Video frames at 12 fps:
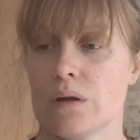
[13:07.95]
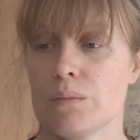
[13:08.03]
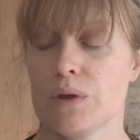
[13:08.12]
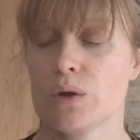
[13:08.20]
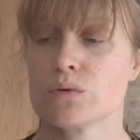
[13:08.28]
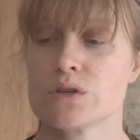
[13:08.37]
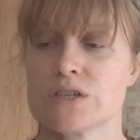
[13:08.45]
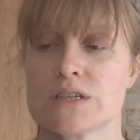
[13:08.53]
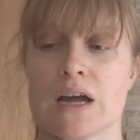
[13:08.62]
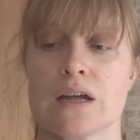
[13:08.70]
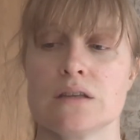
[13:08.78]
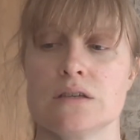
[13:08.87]
we
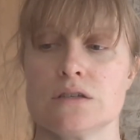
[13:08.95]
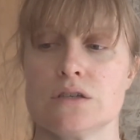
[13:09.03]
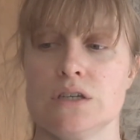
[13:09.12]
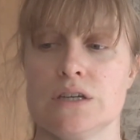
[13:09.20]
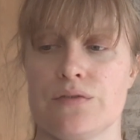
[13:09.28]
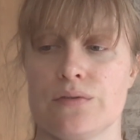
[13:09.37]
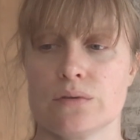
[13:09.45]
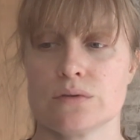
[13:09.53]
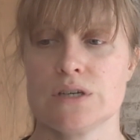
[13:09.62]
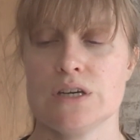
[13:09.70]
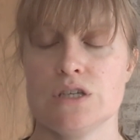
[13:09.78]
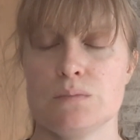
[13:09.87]
understand your
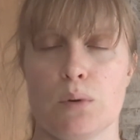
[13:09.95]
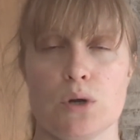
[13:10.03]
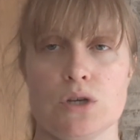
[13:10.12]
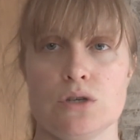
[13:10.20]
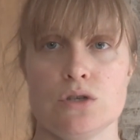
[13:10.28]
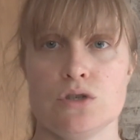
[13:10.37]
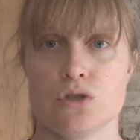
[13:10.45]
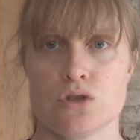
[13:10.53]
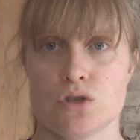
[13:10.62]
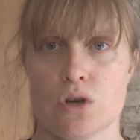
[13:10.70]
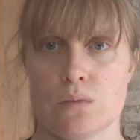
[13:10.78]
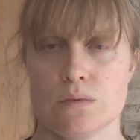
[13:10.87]
difficulties, but you
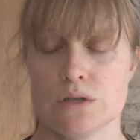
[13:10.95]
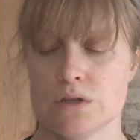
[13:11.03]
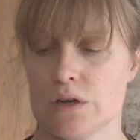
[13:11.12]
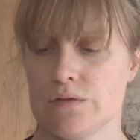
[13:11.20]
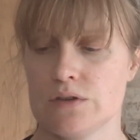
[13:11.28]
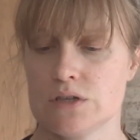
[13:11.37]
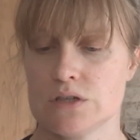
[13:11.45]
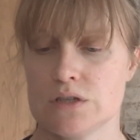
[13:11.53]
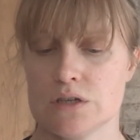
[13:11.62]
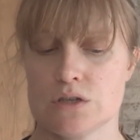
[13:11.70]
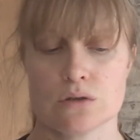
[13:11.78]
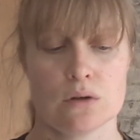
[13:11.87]
just don't deserve this
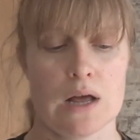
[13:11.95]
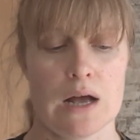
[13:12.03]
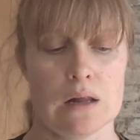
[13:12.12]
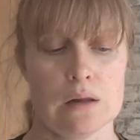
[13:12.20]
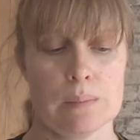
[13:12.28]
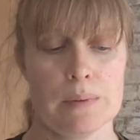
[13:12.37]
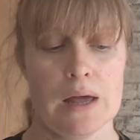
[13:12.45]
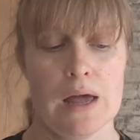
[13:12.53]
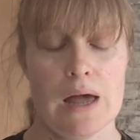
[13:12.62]
additional help.